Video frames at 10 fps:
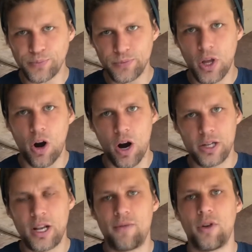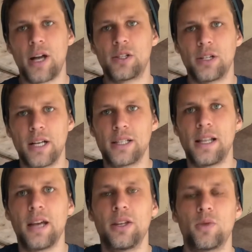There are several exercises
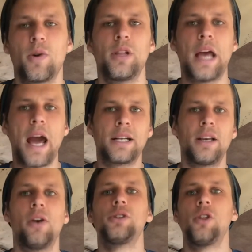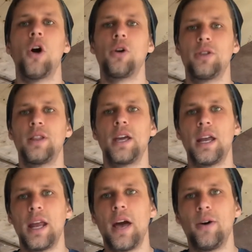like this where the exhale is longer than the
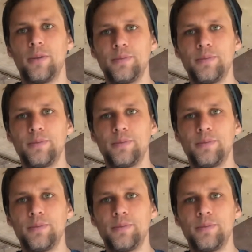inhale.